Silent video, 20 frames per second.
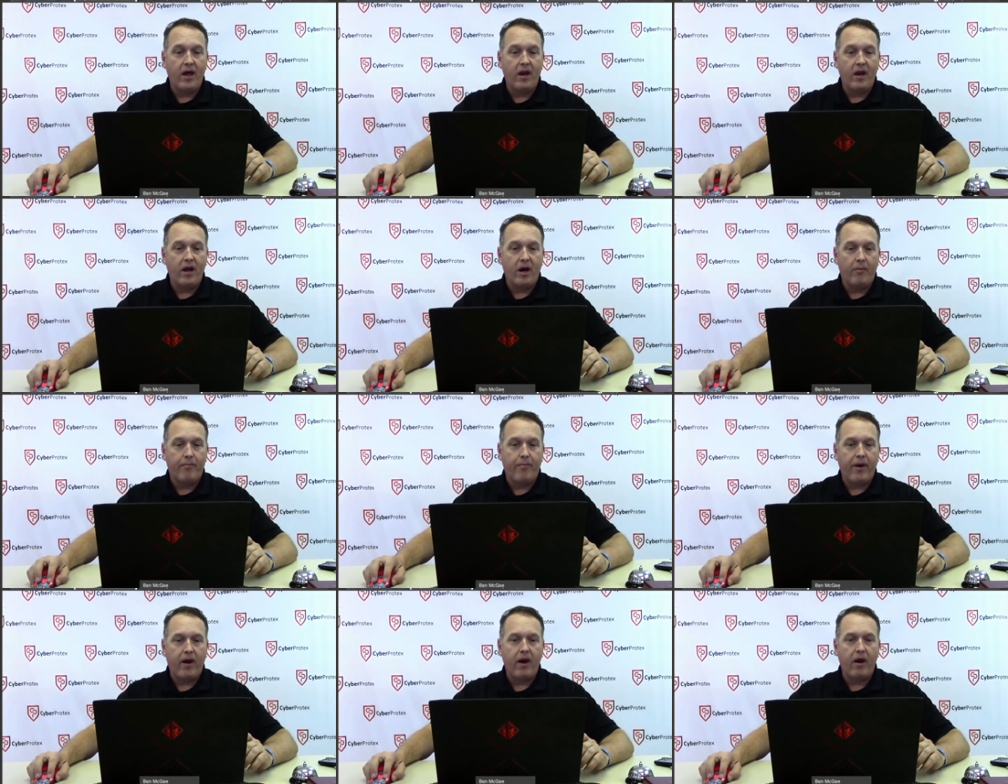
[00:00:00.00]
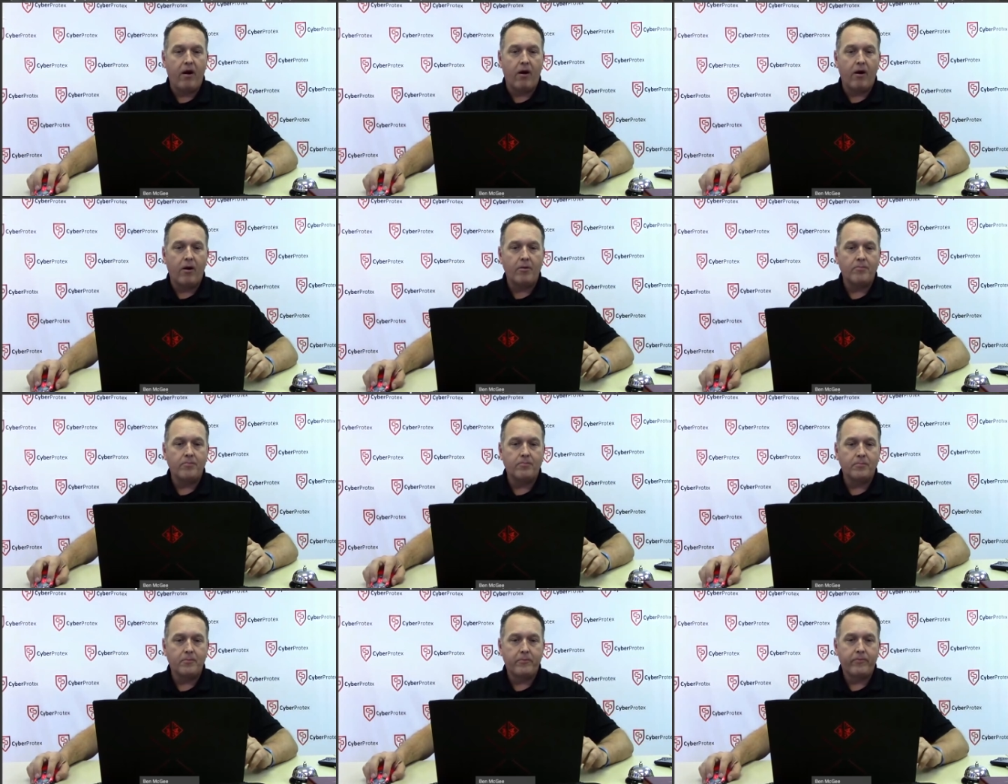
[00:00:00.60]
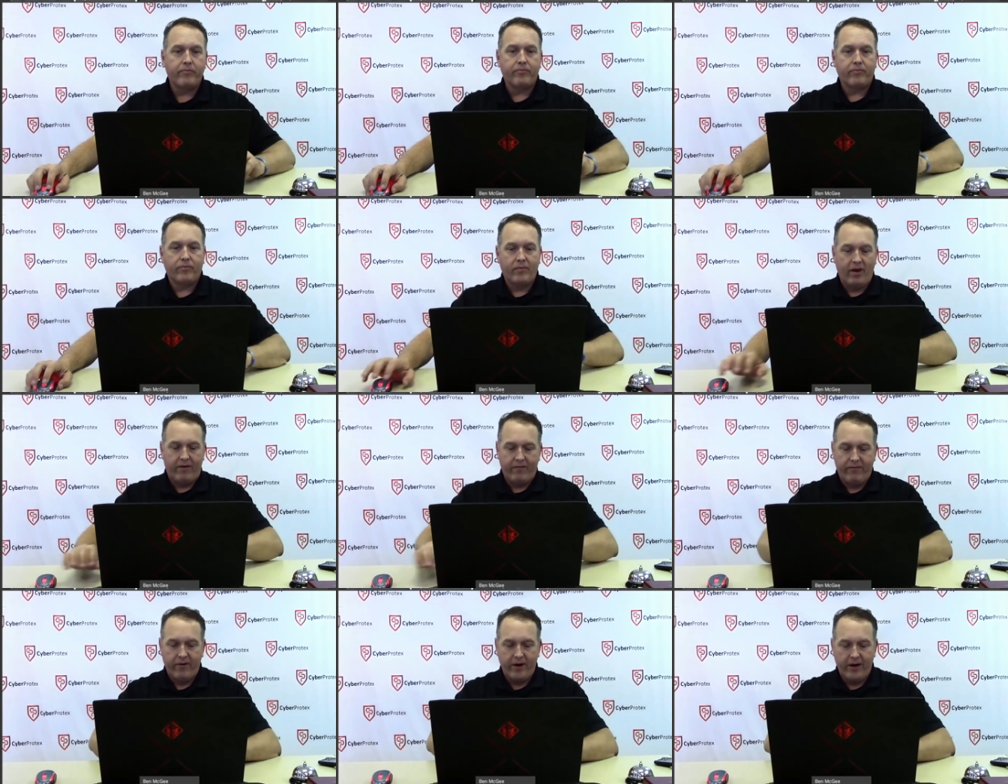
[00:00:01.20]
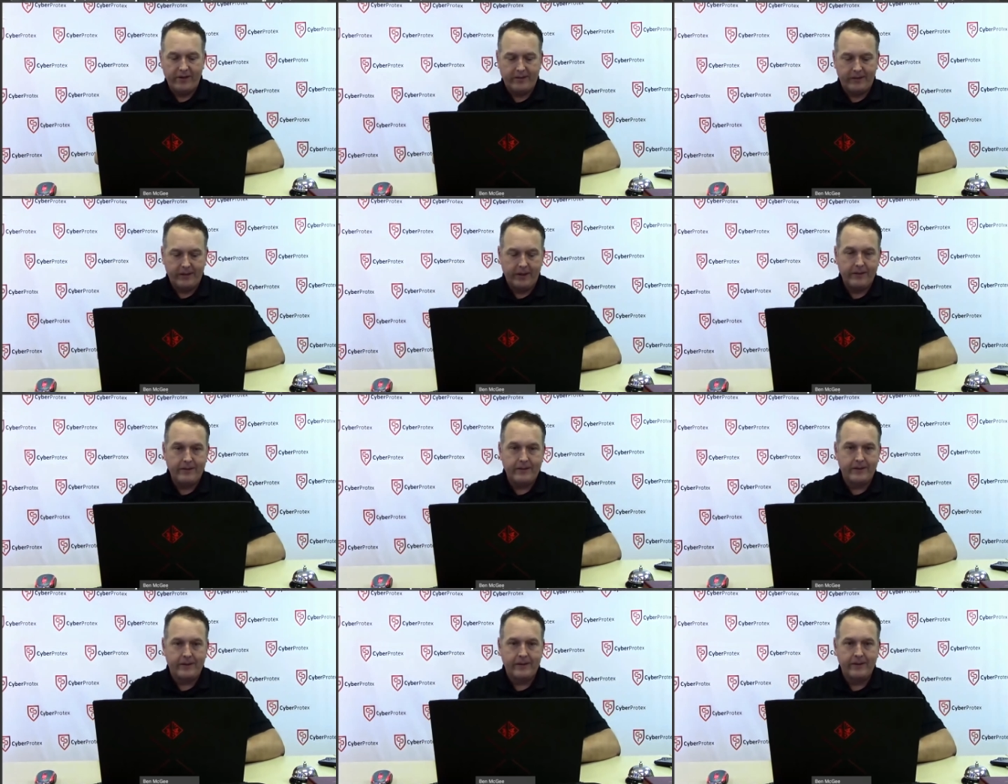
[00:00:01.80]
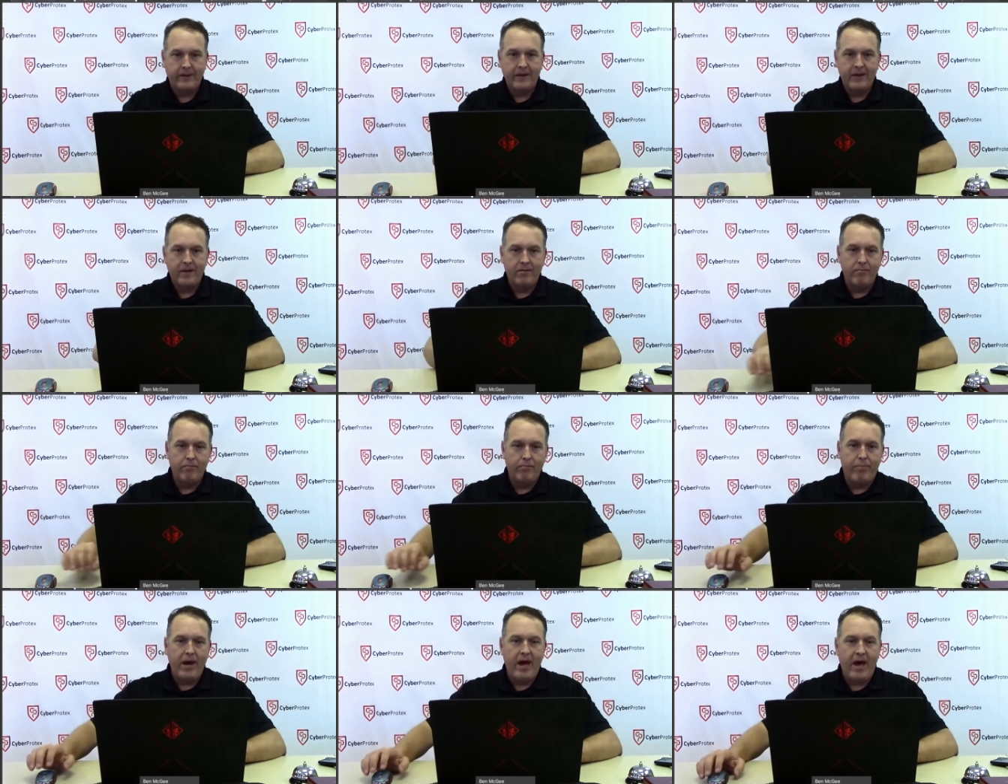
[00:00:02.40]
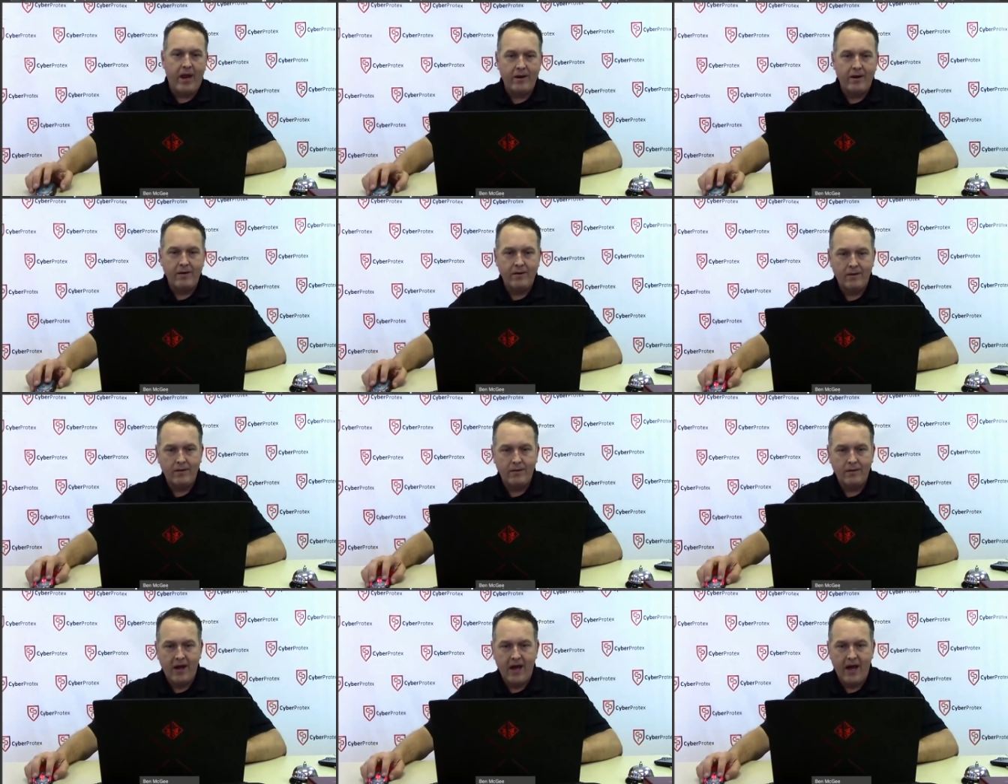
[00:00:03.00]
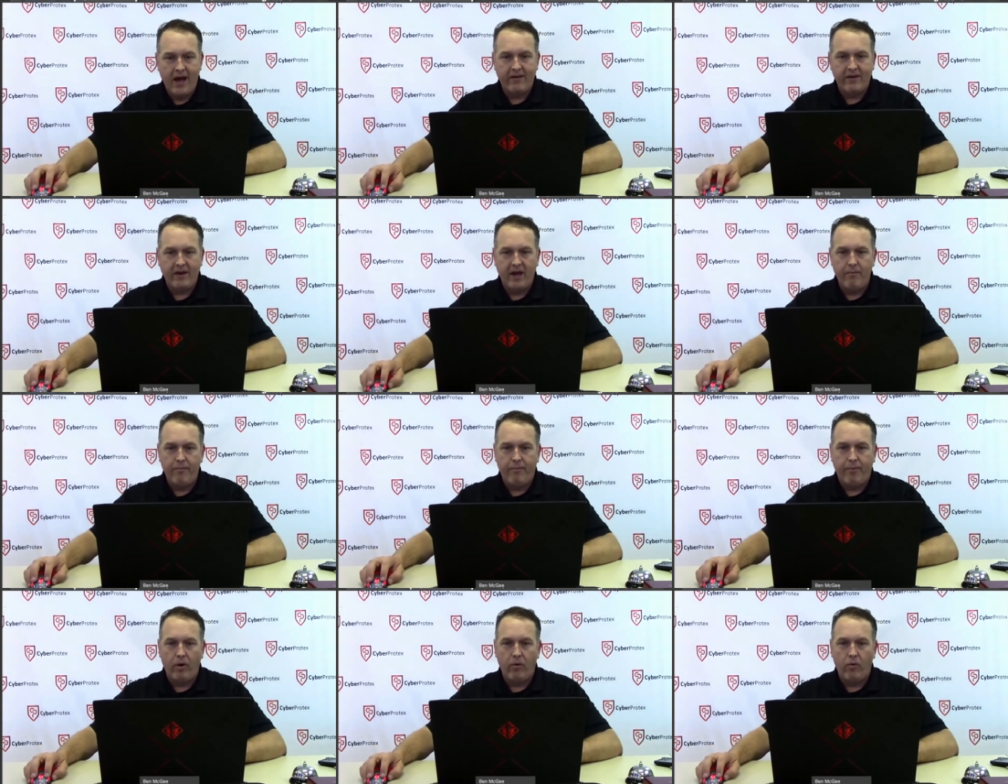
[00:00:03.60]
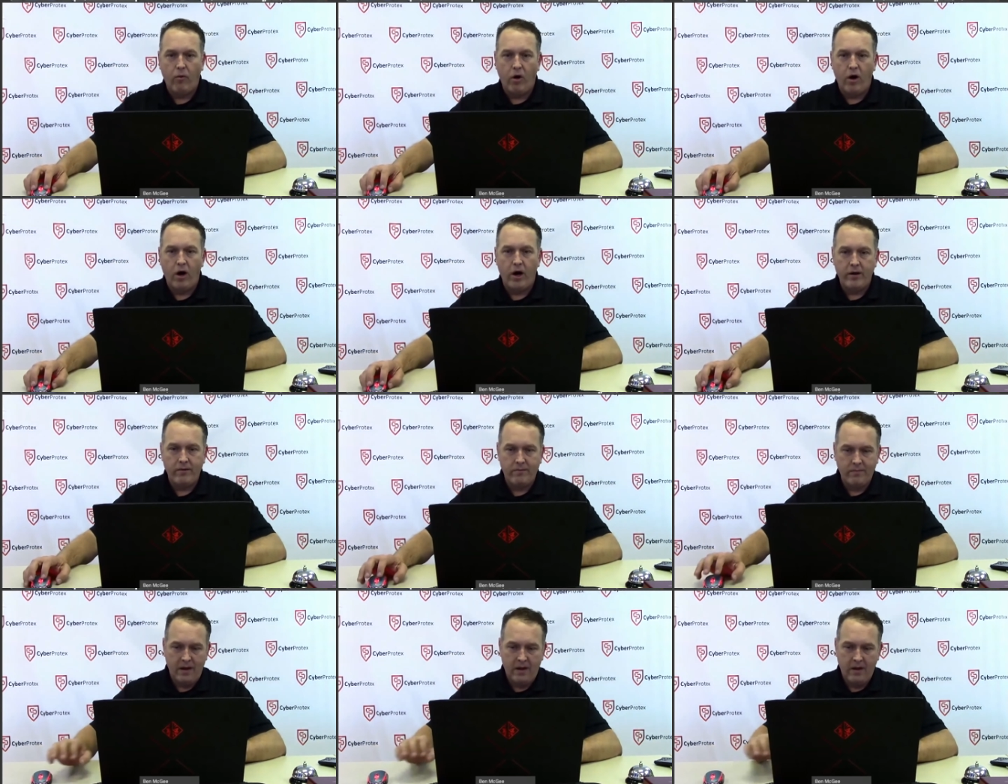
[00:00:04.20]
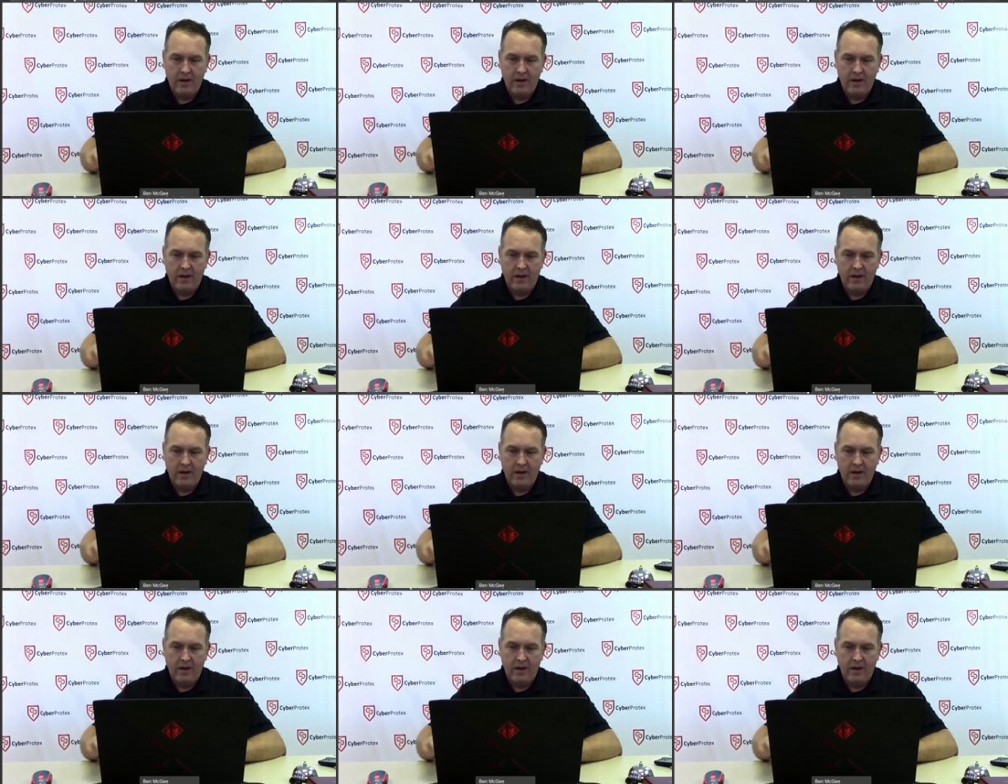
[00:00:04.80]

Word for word: up here, for instance, Ben as input one.